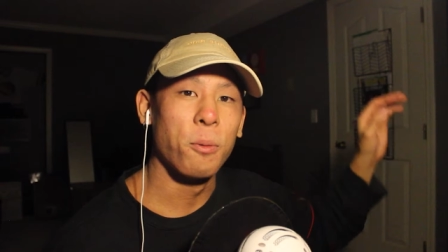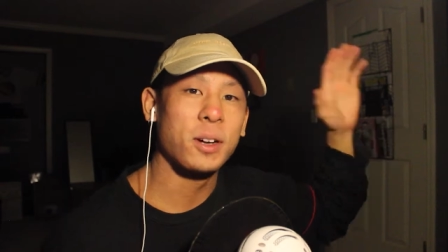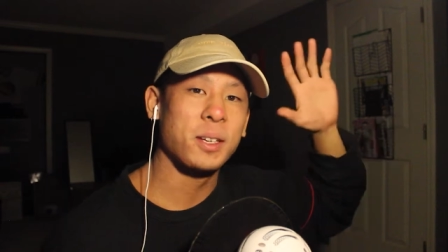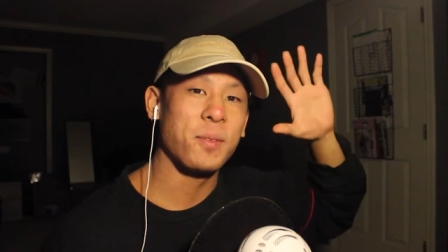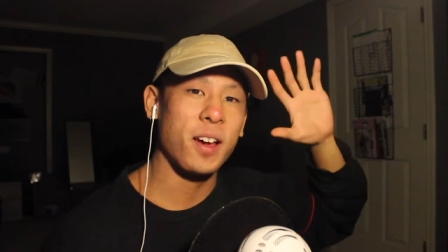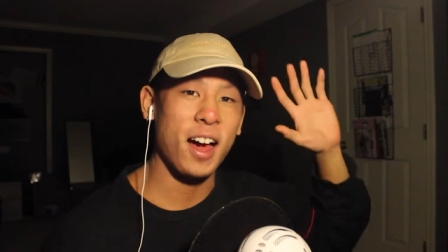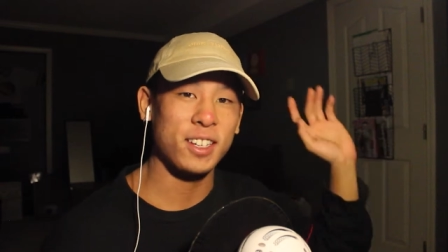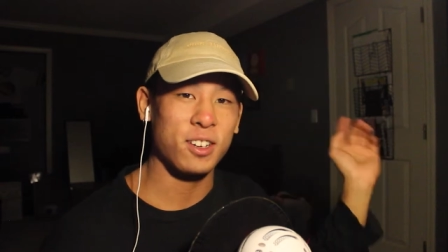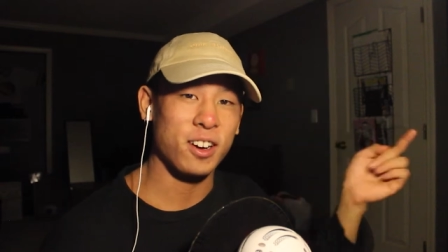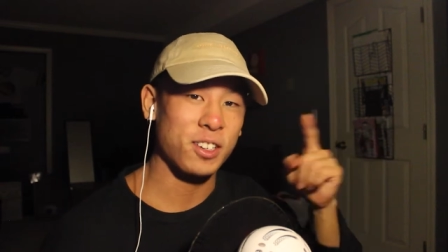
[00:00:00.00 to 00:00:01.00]
What is up
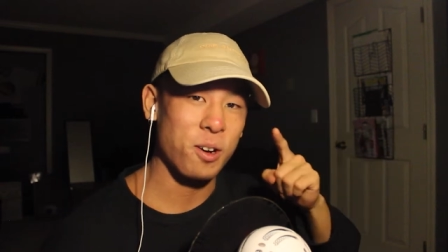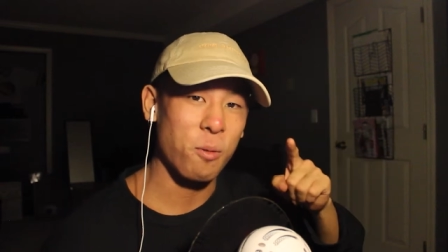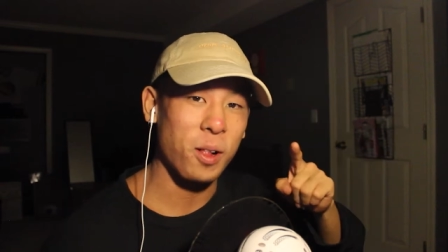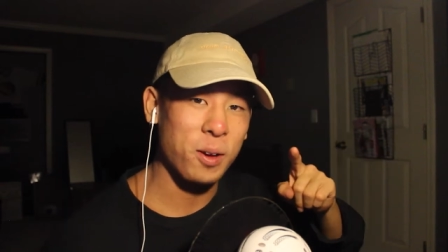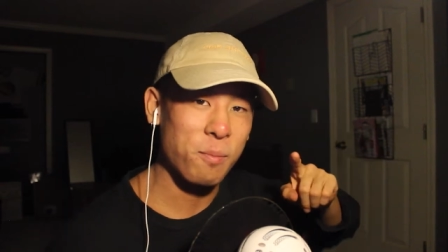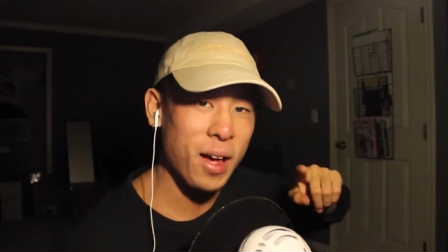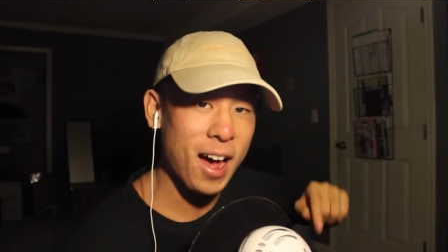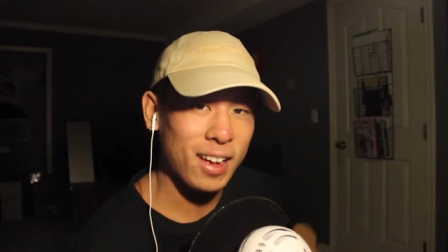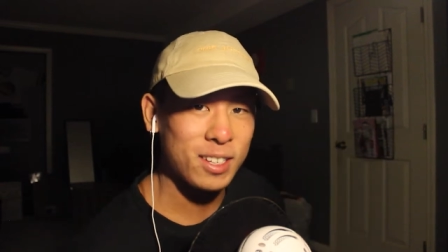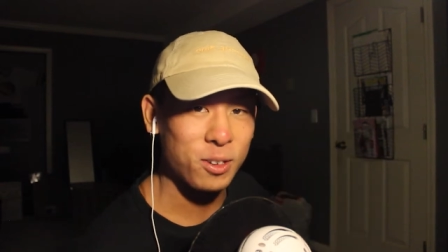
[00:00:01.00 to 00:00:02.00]
guys, Josh here, welcome
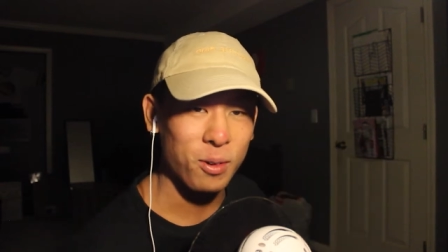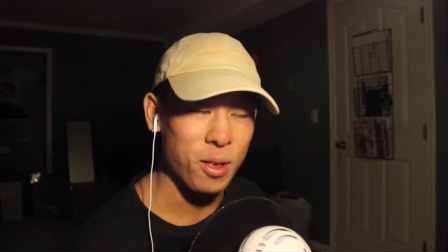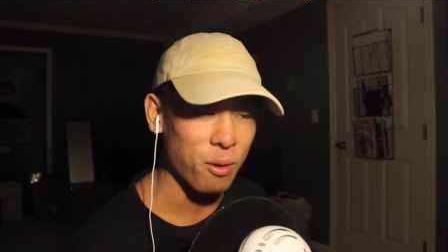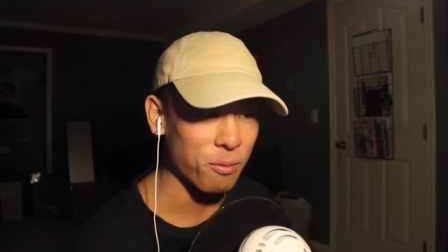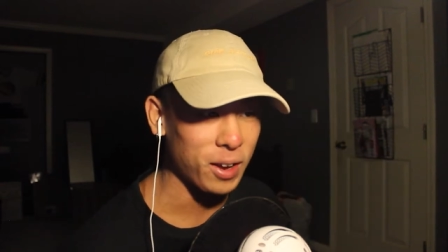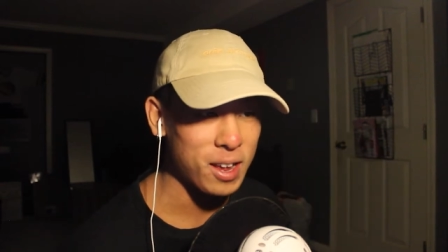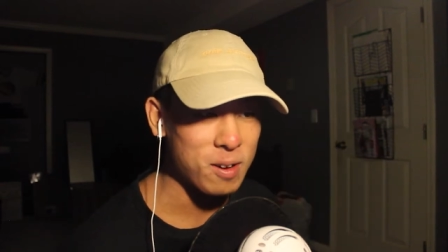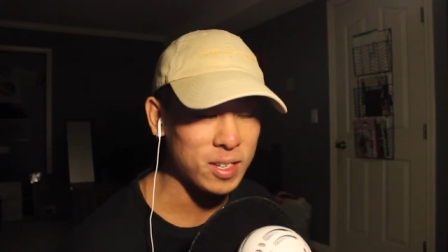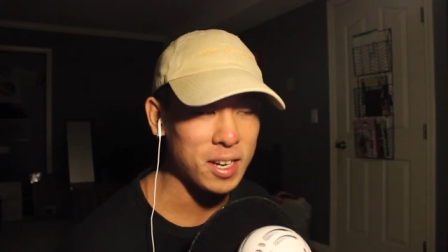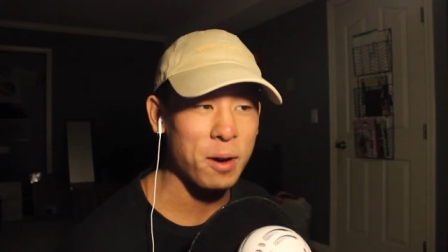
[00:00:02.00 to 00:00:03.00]
back to another
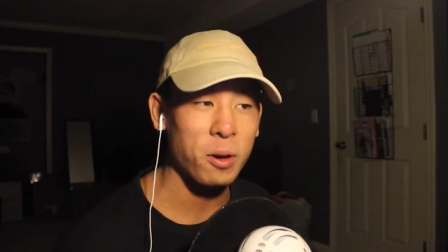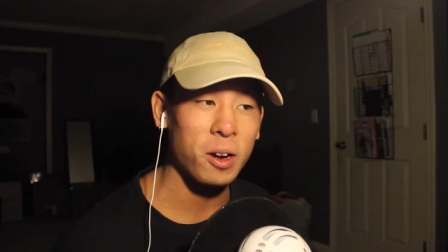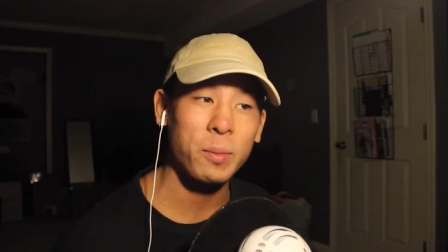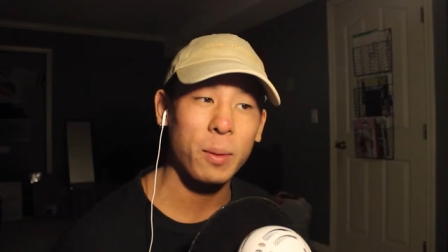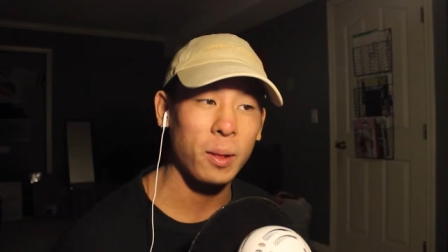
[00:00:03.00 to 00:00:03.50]
video. Today we're going to be